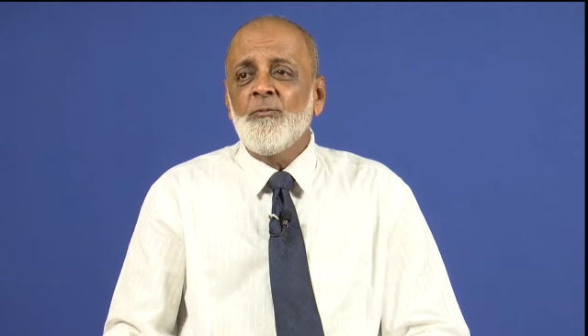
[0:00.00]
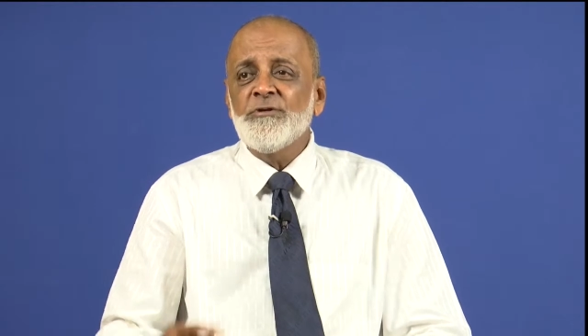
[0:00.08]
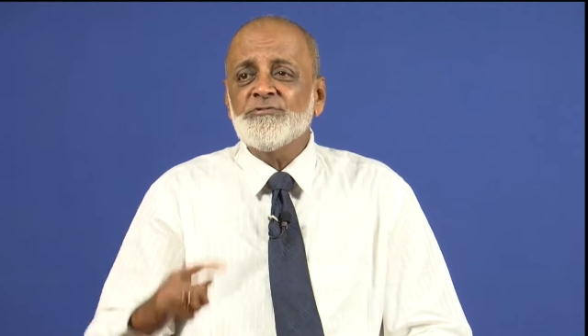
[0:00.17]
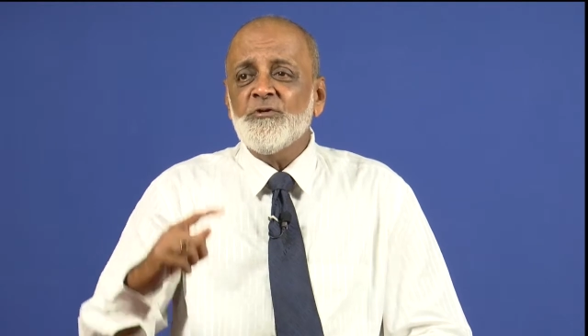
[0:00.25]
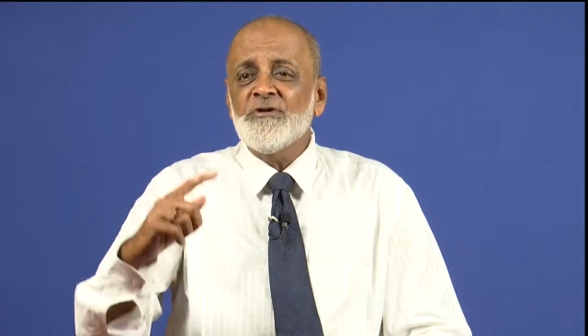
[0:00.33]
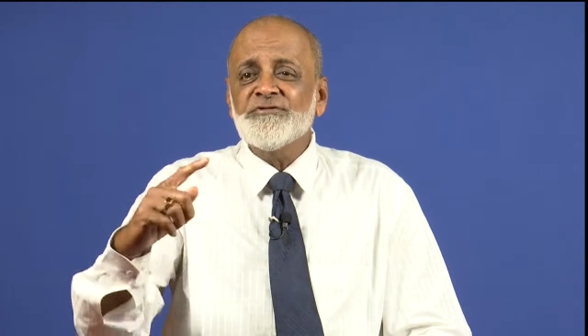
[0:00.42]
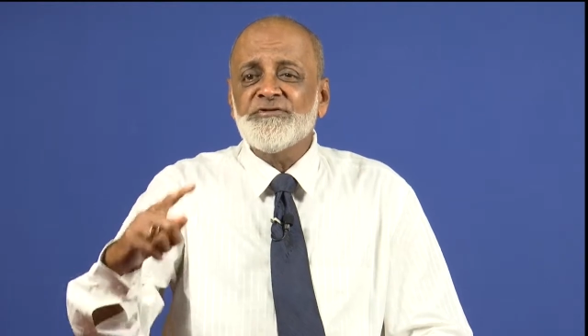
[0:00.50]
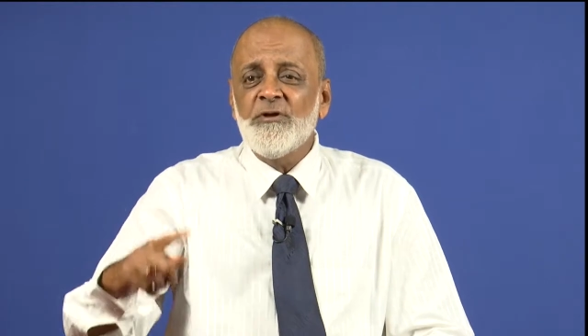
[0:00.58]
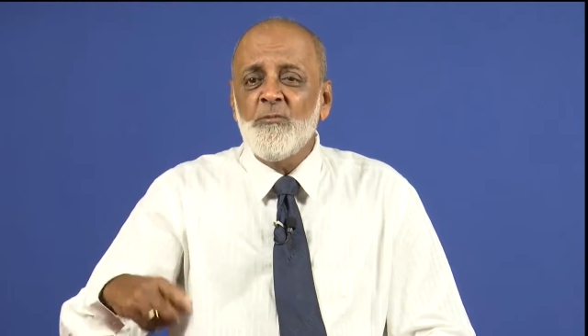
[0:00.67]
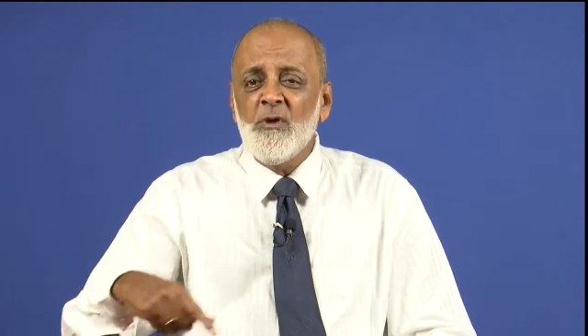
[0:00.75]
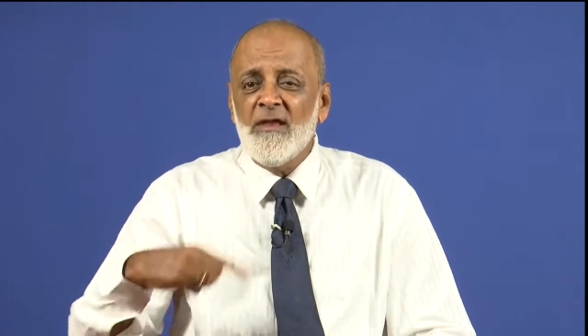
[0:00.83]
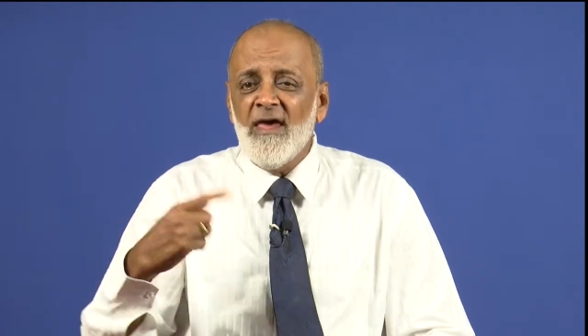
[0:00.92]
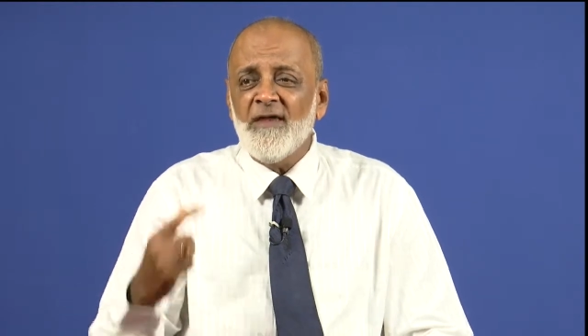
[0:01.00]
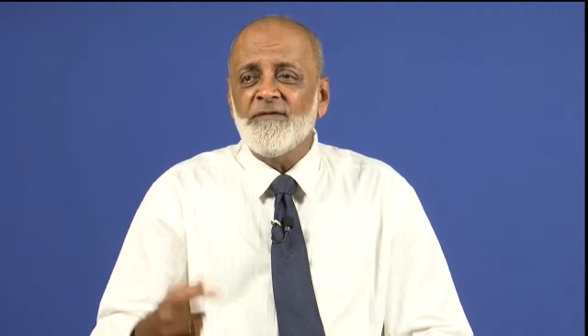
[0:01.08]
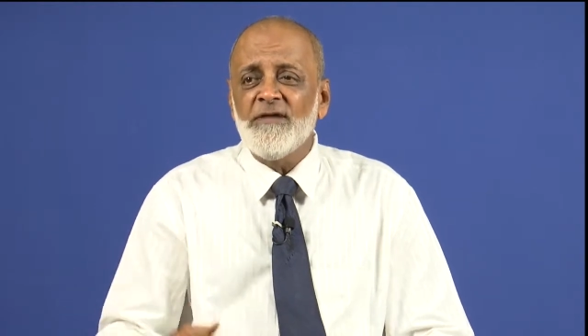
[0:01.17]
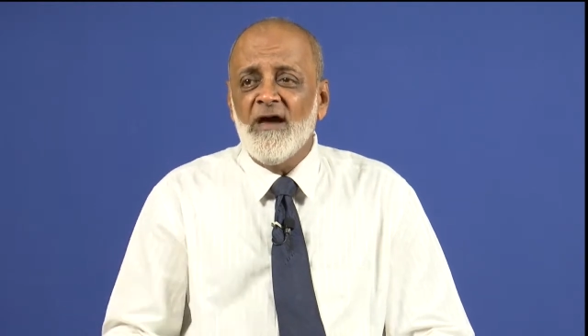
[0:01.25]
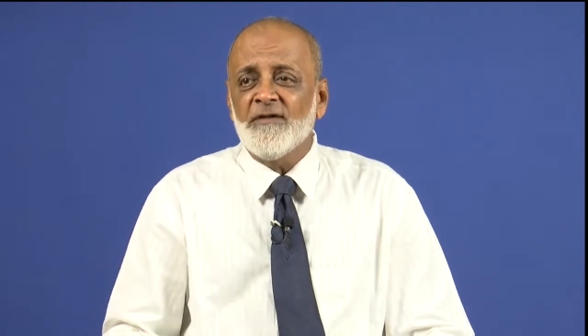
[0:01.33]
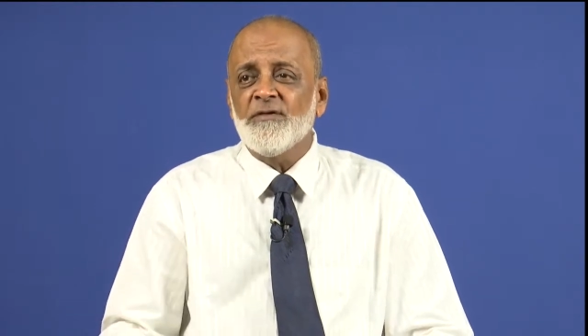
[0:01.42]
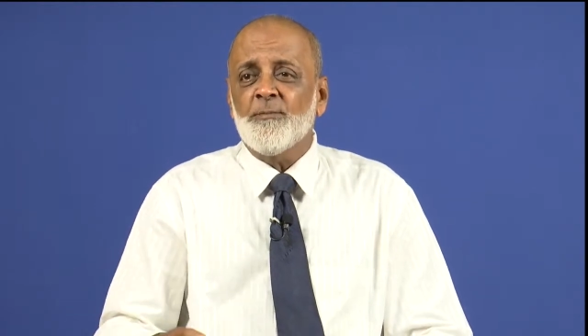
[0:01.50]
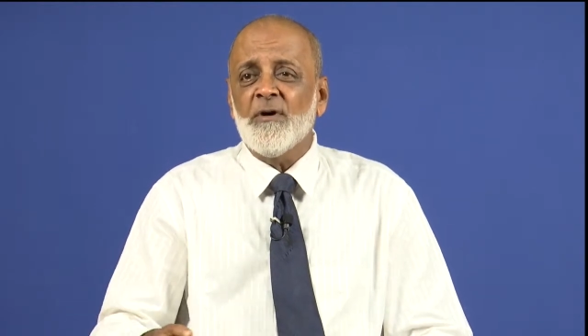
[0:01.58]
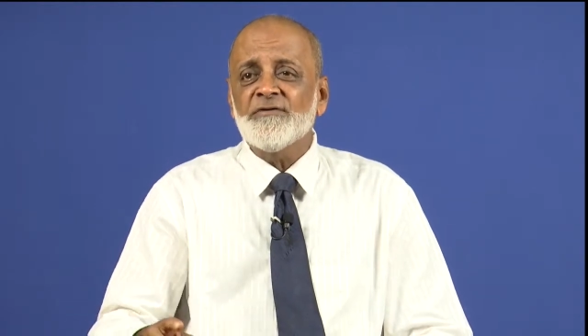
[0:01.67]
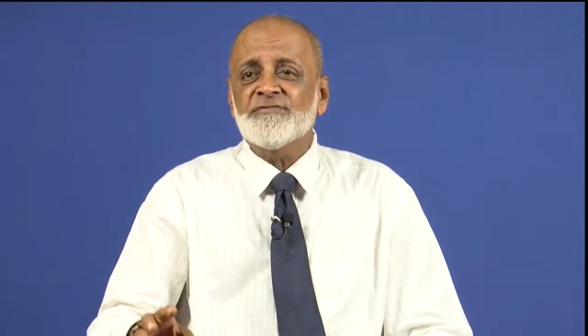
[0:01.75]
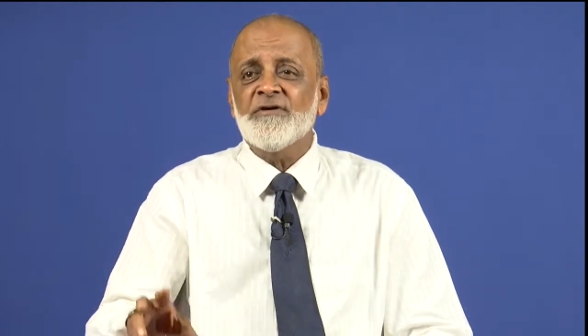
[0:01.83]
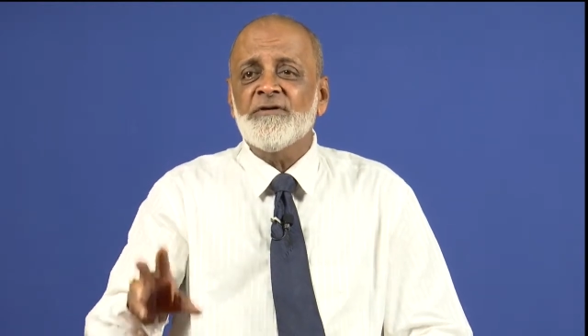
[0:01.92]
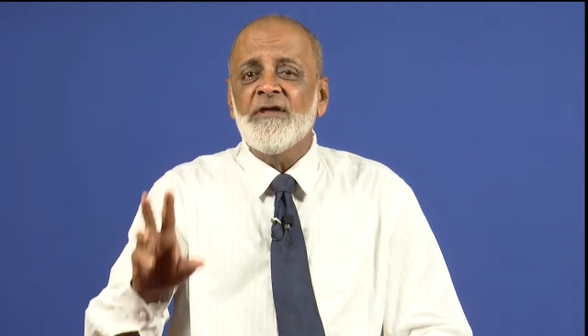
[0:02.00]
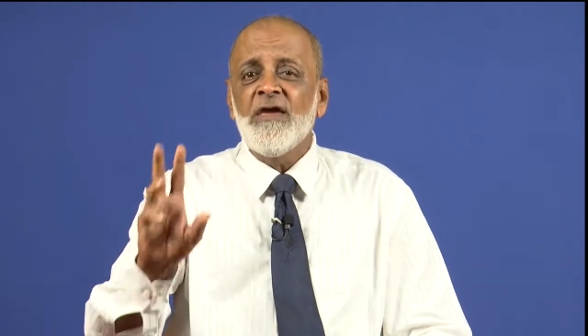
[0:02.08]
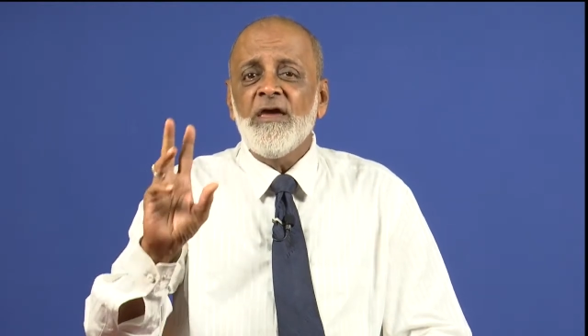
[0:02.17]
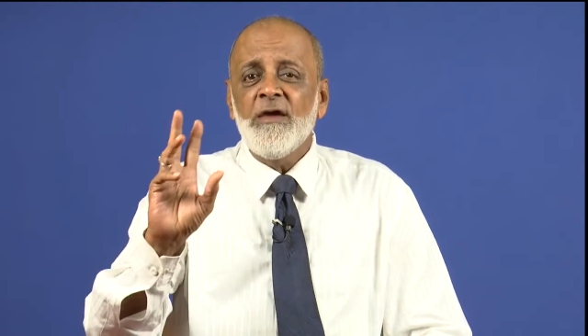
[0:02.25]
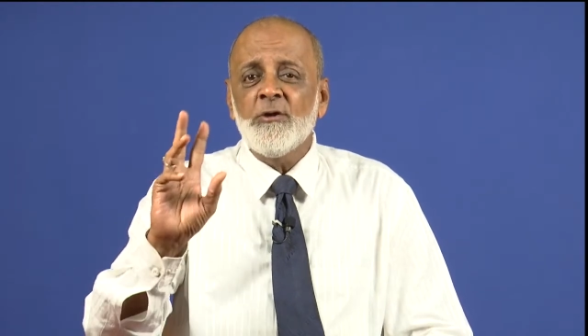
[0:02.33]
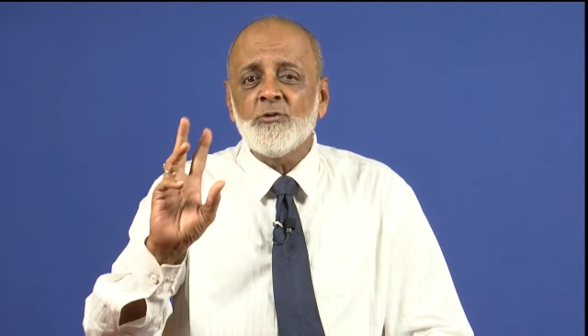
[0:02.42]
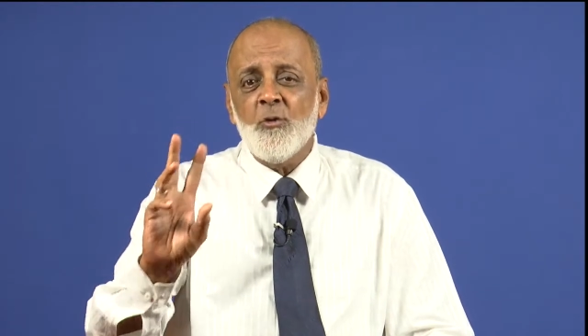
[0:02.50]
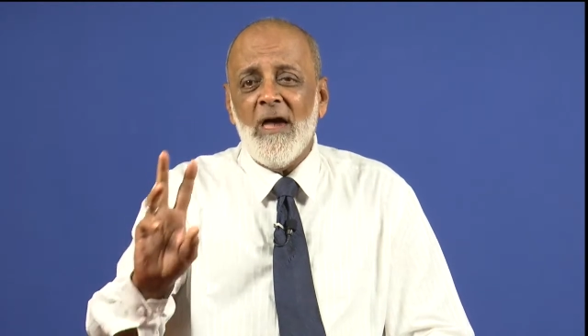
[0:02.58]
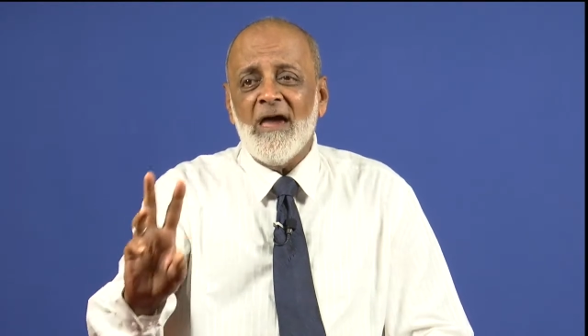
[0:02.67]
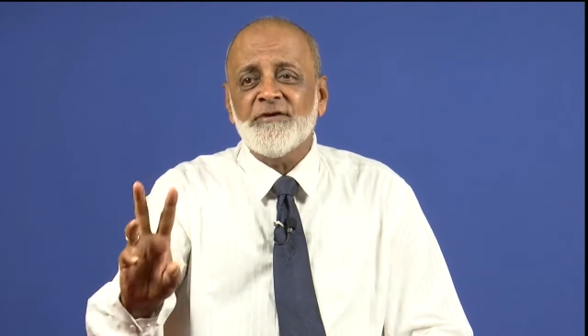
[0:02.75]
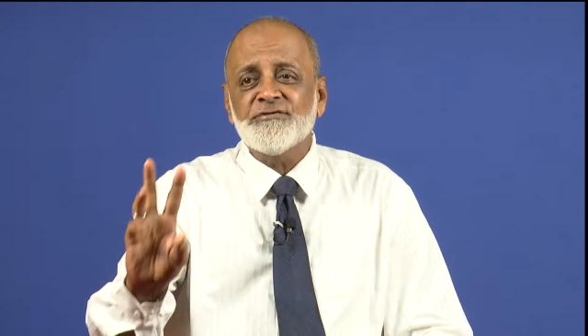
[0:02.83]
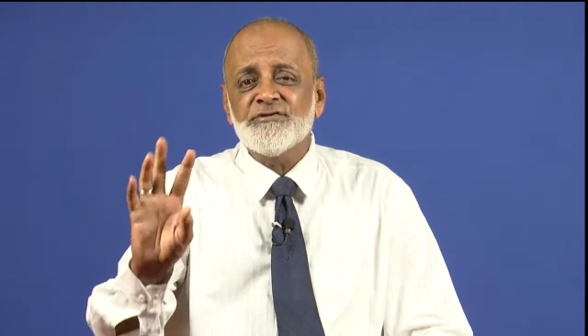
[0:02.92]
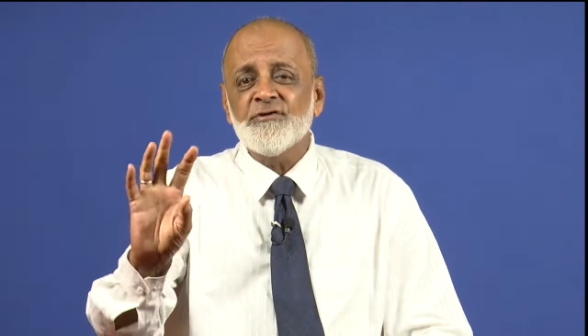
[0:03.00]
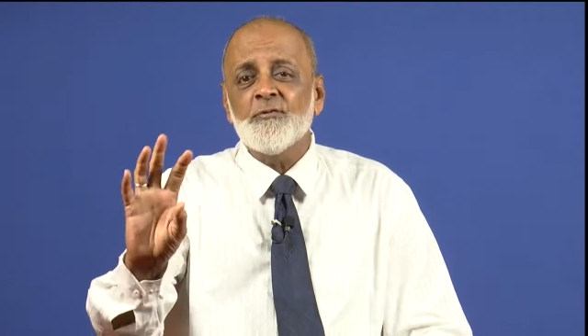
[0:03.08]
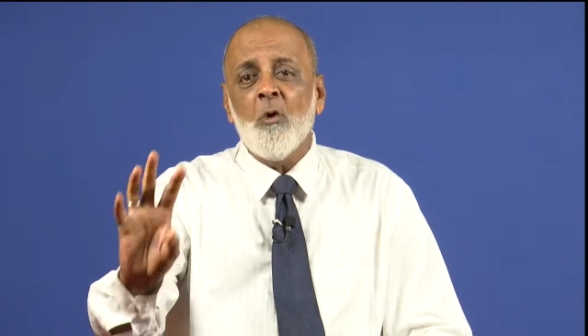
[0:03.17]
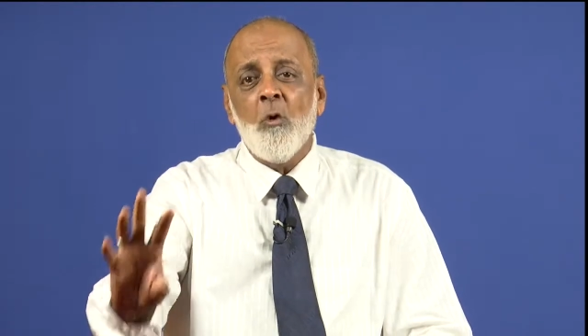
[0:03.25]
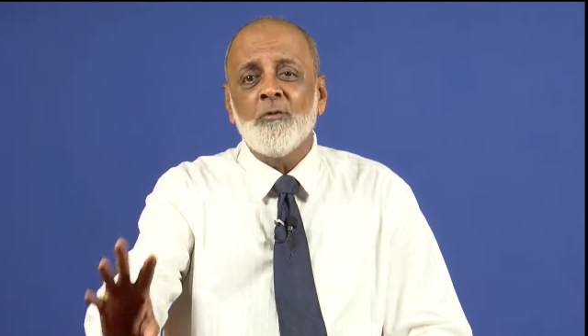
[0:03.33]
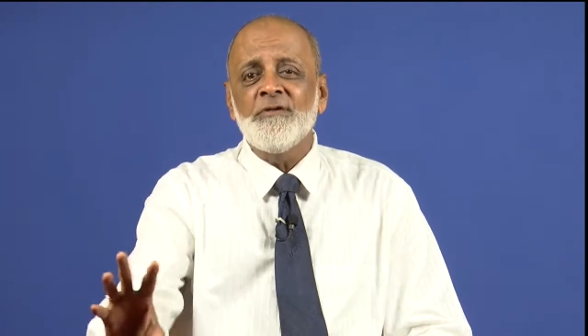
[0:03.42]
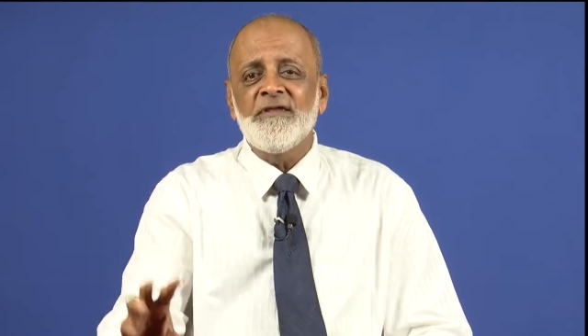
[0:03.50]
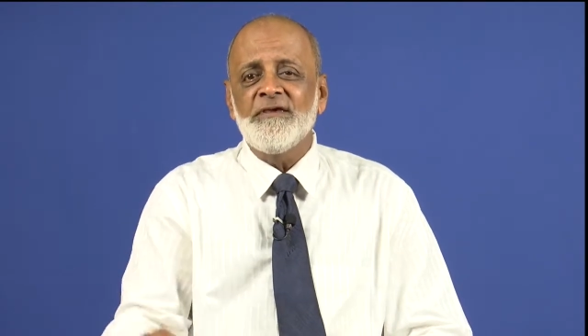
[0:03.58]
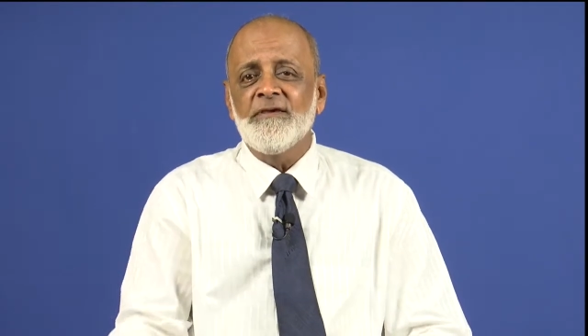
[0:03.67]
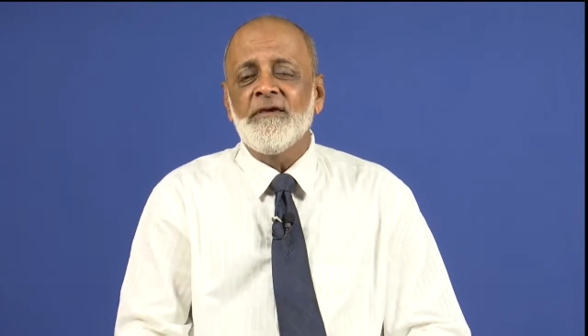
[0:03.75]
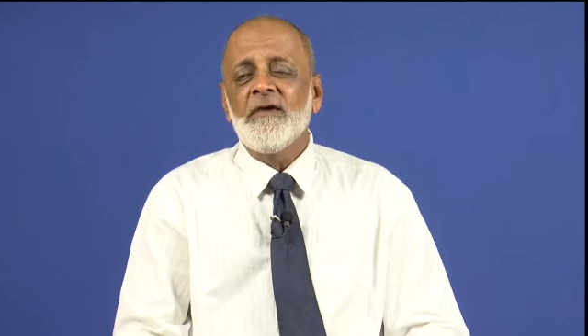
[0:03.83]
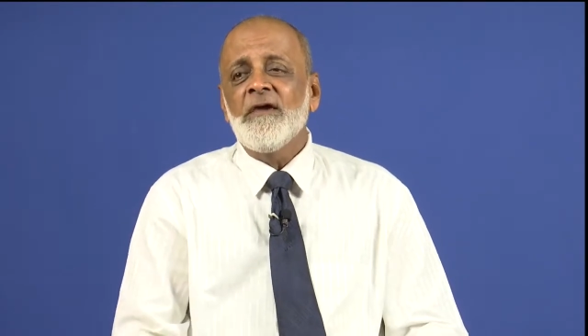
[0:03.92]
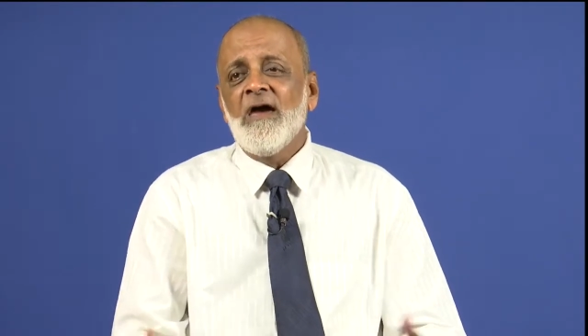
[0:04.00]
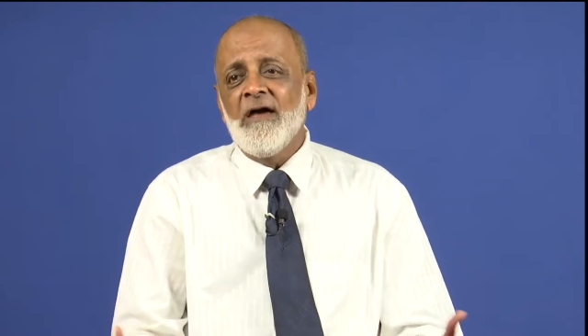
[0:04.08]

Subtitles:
which will stimulate the other person into action only.